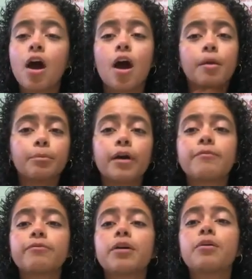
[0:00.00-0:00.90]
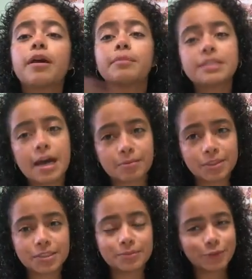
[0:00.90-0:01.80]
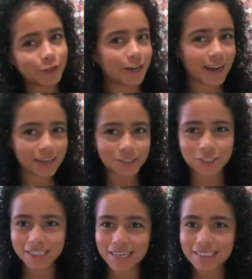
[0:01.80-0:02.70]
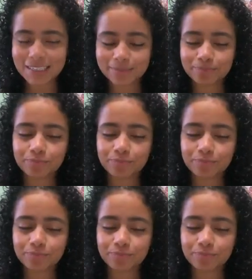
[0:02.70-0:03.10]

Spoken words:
on Blood Flow and Metabolism During Exercise.